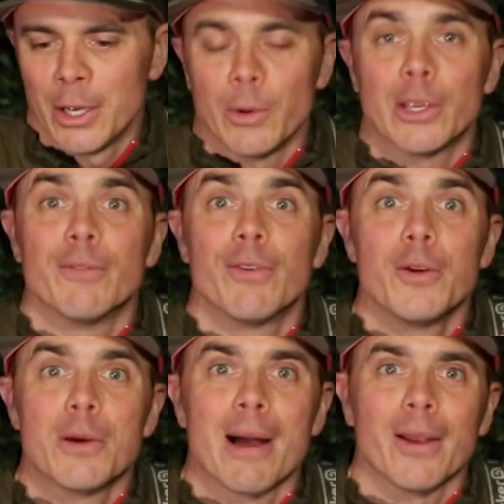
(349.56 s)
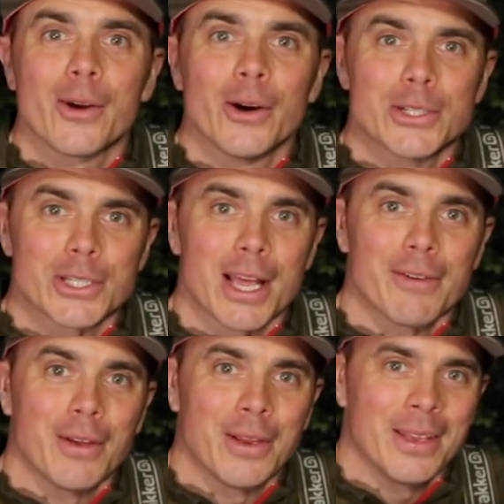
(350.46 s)
or you can fluke them out like I just
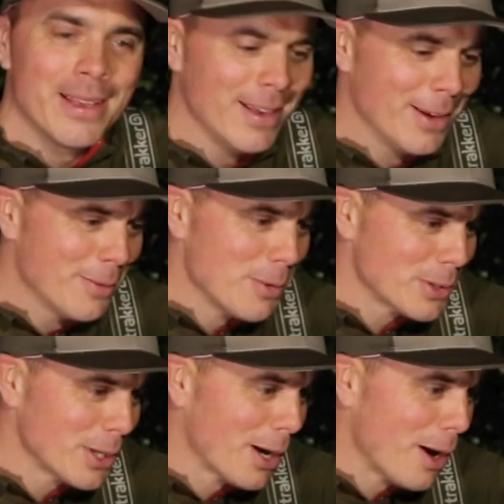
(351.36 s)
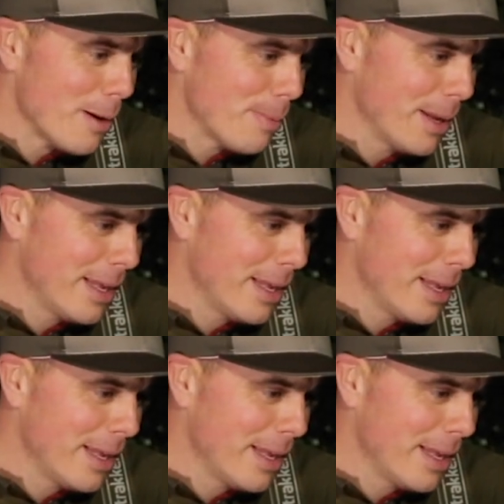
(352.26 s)
have. What a carp.